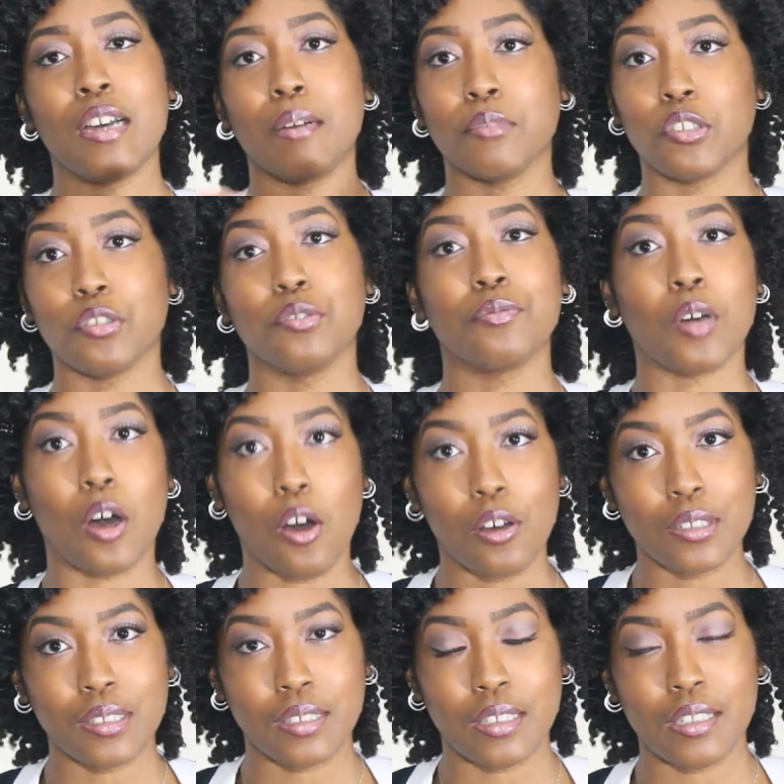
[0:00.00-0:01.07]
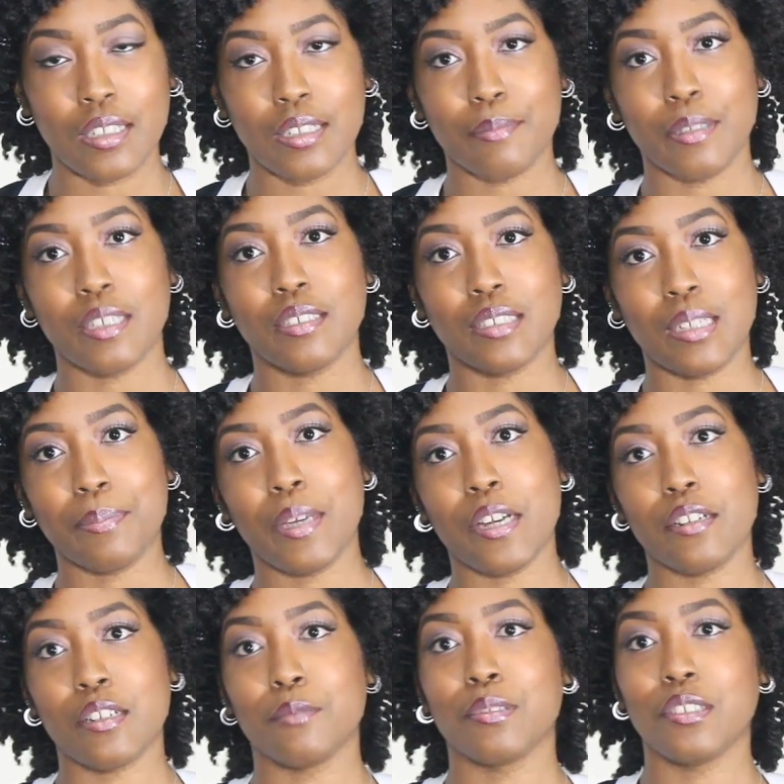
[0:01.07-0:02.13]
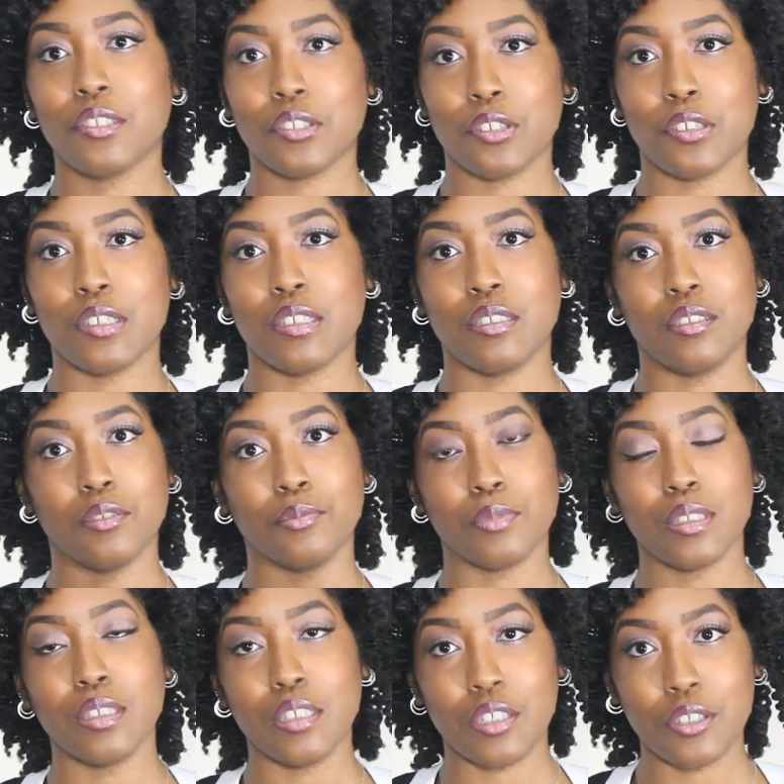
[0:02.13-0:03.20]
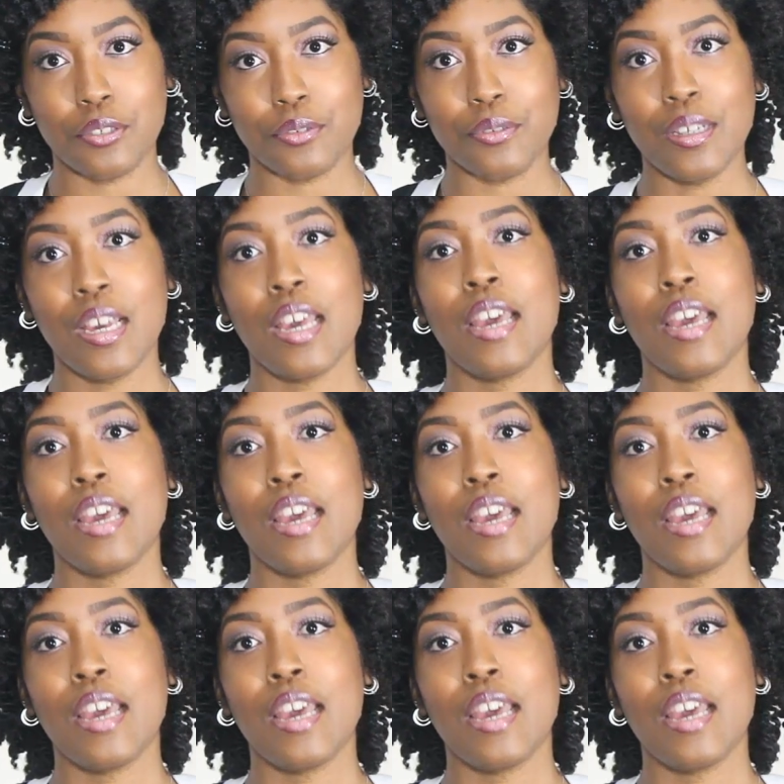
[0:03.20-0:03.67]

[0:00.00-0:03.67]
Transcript: I'm sure you've all seen it because they paired it with a skirt and it looked really cute.